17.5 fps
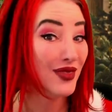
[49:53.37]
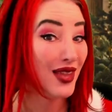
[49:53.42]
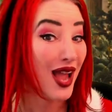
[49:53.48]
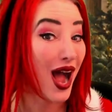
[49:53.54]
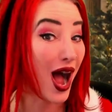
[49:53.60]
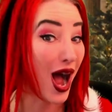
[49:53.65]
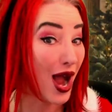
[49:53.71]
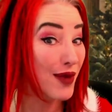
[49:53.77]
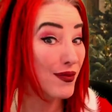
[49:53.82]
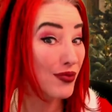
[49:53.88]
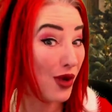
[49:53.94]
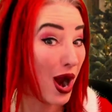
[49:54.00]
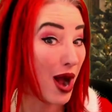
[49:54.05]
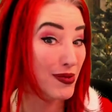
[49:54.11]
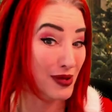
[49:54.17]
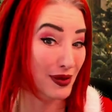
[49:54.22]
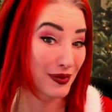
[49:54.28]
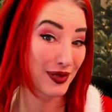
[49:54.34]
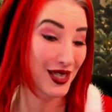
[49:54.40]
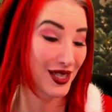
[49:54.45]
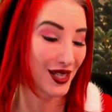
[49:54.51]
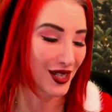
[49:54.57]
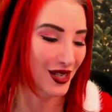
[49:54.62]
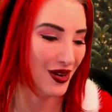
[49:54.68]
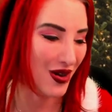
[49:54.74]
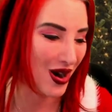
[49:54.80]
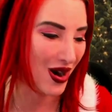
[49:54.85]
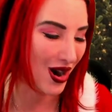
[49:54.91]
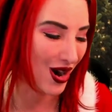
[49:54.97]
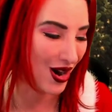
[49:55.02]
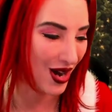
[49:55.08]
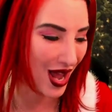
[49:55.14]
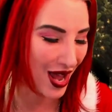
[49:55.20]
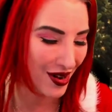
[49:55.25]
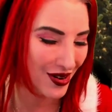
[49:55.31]
I'm probably gonna go
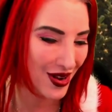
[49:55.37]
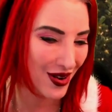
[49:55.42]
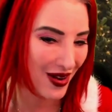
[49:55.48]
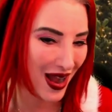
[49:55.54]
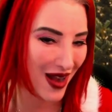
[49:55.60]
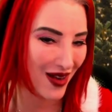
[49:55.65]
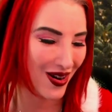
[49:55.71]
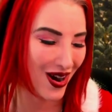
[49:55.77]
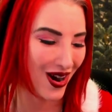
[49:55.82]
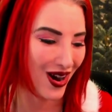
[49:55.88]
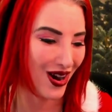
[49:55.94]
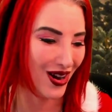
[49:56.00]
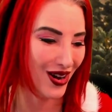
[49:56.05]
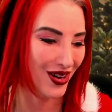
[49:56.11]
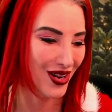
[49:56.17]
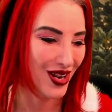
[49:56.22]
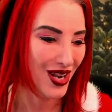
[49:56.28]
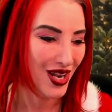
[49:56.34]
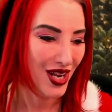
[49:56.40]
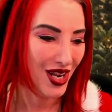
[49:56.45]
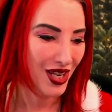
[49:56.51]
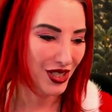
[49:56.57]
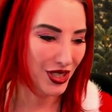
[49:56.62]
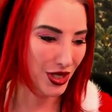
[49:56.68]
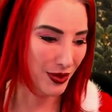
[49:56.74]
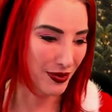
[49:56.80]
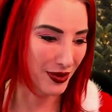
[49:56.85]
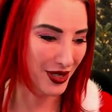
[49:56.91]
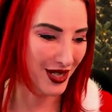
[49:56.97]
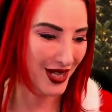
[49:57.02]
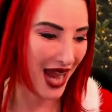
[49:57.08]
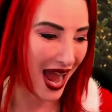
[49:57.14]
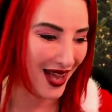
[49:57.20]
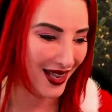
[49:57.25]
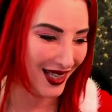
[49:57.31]
hard. I don't know how hard Jupiter
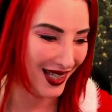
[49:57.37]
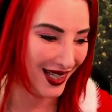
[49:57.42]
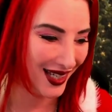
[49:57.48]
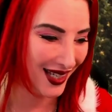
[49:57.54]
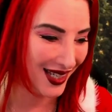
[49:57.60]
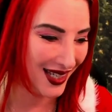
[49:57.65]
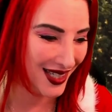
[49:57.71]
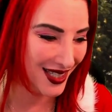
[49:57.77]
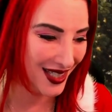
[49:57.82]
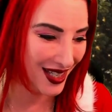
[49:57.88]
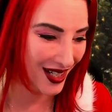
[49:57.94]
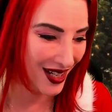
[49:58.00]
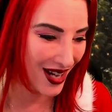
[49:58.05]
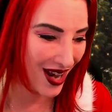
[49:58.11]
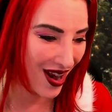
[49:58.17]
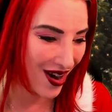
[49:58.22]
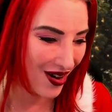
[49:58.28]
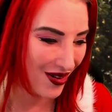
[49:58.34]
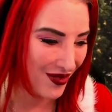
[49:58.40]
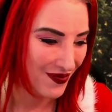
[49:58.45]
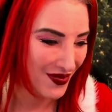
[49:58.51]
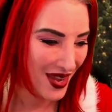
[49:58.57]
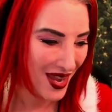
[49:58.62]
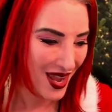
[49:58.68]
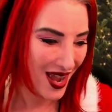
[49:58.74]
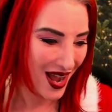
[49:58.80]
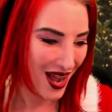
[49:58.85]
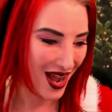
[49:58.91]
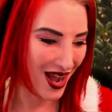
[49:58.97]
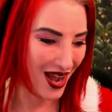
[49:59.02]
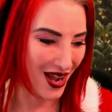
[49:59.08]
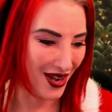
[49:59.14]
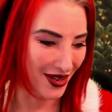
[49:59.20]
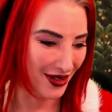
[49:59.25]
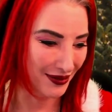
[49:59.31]
Gatling is gonna go.
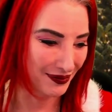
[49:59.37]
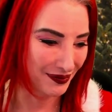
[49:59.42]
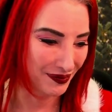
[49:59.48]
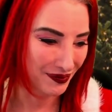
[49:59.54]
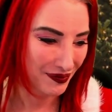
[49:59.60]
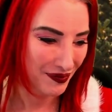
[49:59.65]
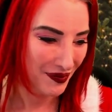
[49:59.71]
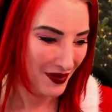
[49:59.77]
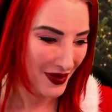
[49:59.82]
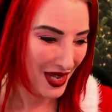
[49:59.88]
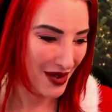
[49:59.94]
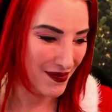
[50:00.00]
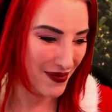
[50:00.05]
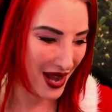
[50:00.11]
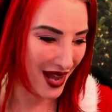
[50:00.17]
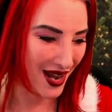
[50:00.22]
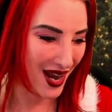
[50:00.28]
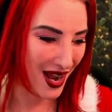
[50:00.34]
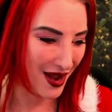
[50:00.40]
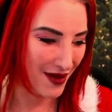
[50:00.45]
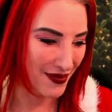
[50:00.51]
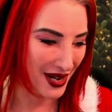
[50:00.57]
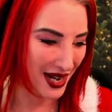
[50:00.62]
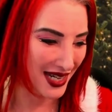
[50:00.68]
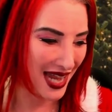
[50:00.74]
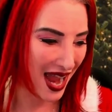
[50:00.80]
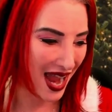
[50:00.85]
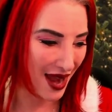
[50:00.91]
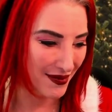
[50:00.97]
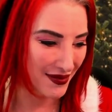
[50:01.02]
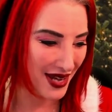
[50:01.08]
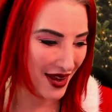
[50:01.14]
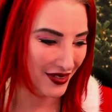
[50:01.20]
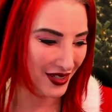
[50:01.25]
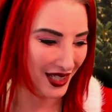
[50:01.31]
But yeah, I'm
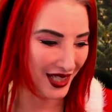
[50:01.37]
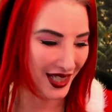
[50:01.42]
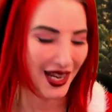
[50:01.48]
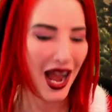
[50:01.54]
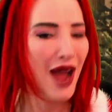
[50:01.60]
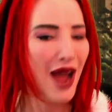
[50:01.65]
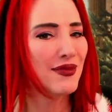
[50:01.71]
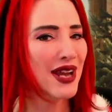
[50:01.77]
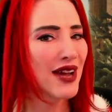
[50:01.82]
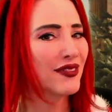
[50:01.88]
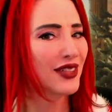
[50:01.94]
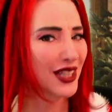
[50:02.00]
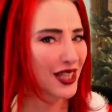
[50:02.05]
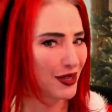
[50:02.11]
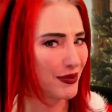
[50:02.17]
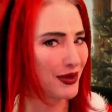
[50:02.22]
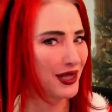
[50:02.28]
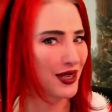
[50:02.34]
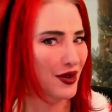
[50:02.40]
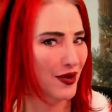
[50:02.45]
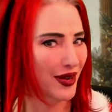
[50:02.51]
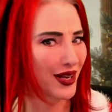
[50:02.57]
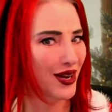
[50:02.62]
definitely gonna be going